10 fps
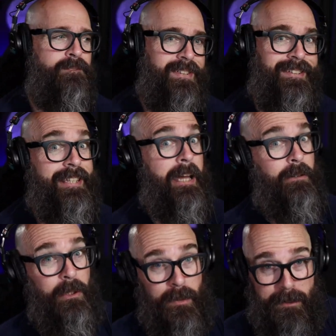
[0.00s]
feed the
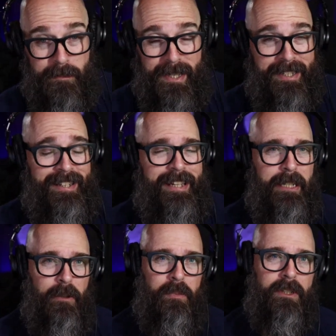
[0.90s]
algorithm and it
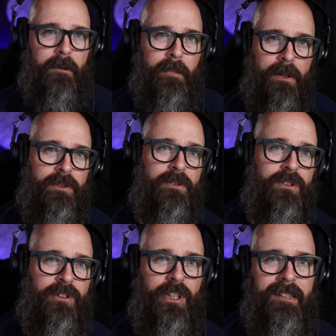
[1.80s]
helps
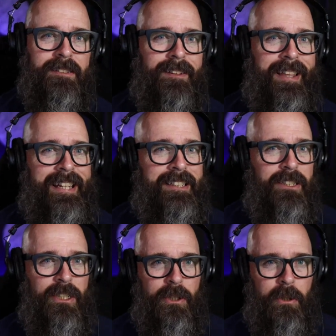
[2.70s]
composers just
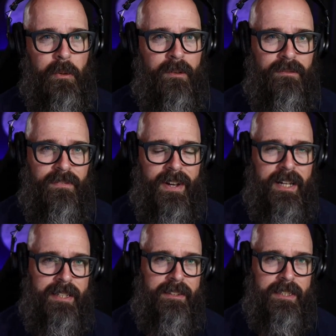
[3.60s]
like you
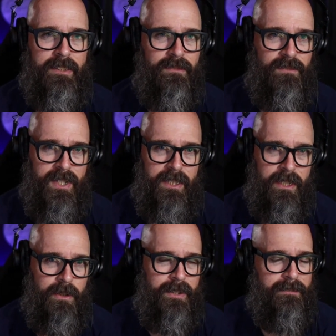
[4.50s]
find this
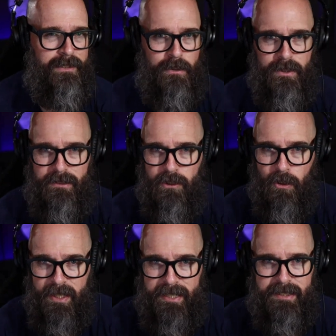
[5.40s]
video. If you
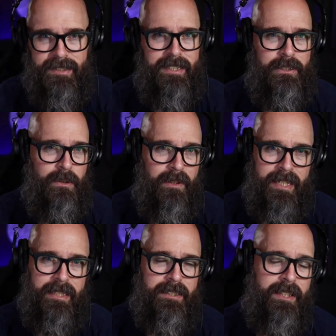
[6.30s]
enjoy it and you
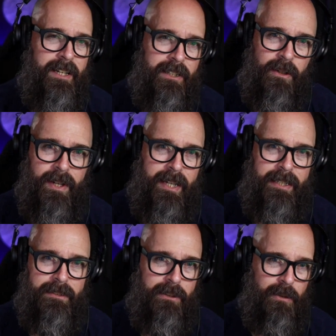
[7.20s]
like it, go
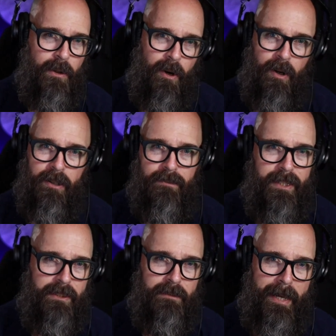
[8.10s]
ahead and do all of
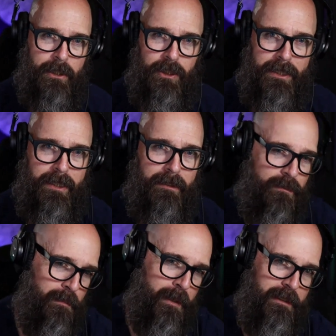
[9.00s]
the smashing
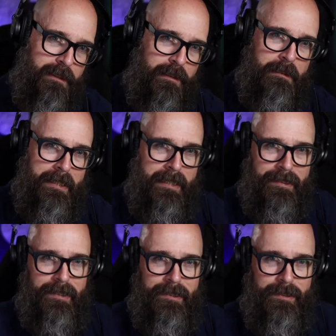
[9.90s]
of buttons
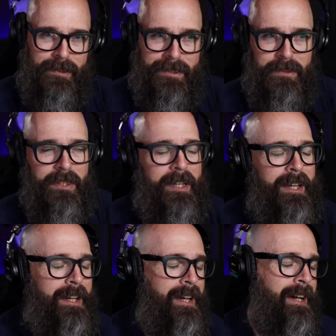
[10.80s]
and such.
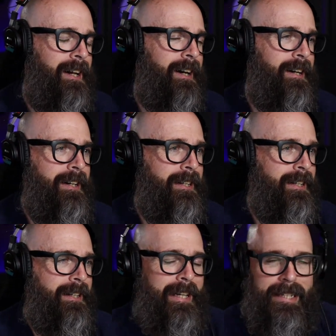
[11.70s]

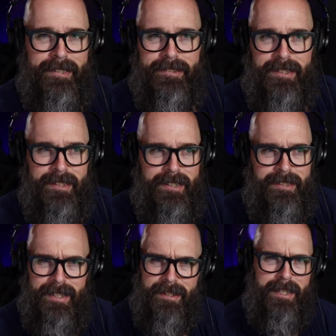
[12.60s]
Uh, and uh,
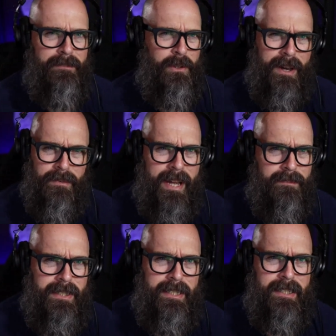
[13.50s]
and yeah, and if you ever
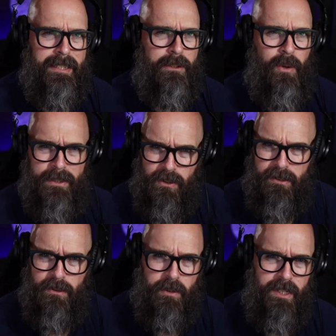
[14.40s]
have any uh,
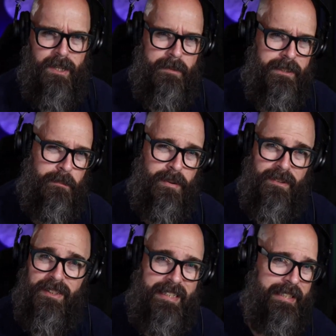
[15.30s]
questions or comments,
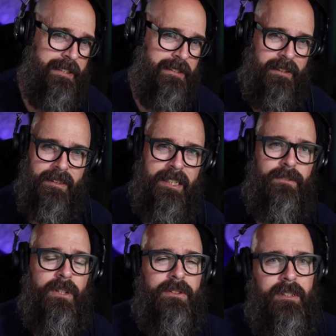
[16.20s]
please
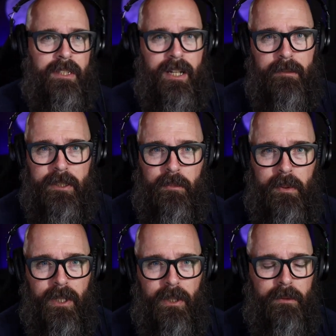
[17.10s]
leave those in the comments
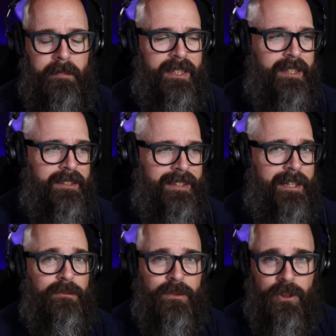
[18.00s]
below because
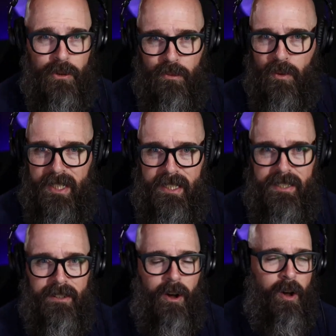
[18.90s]
I do
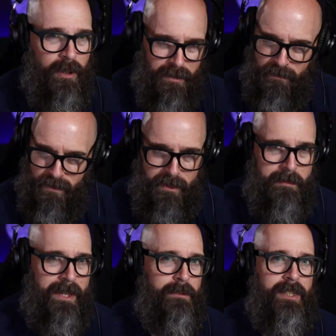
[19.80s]
read all of
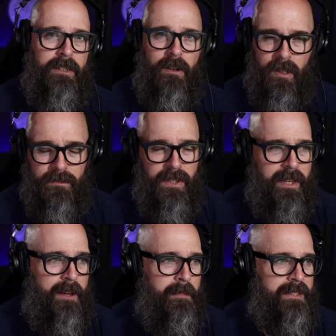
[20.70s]
them. I read all of the
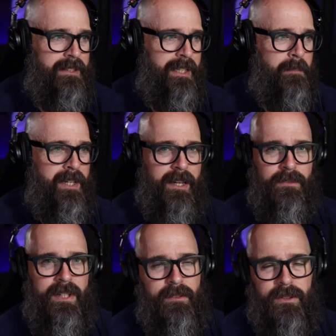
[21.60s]
comments and I make
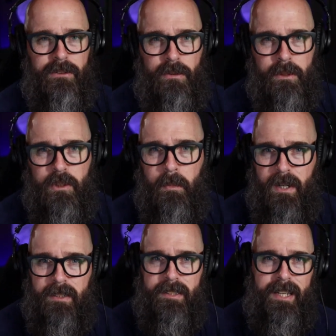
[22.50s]
every effort to
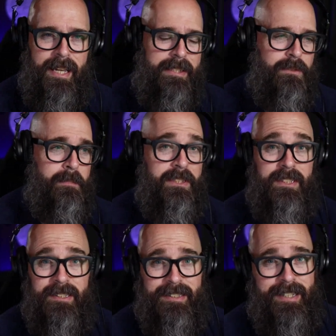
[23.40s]
respond as
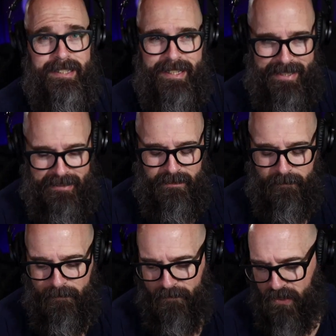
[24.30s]
much as I can.
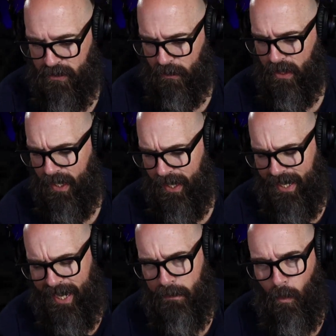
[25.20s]
So
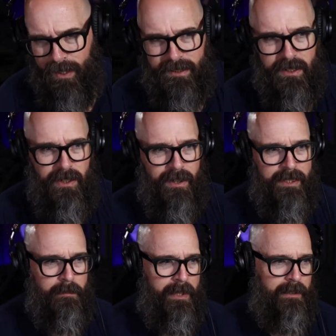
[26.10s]
I wanted to
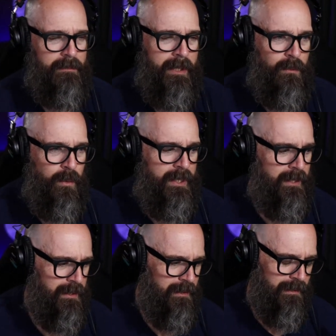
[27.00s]
talk about my
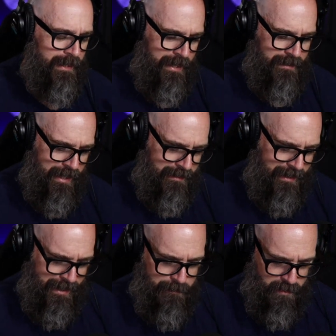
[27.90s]
week that that
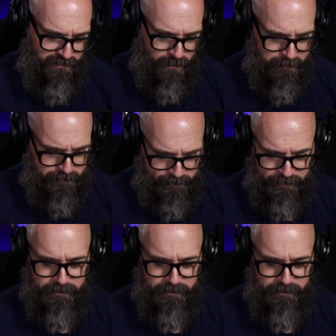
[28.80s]
came before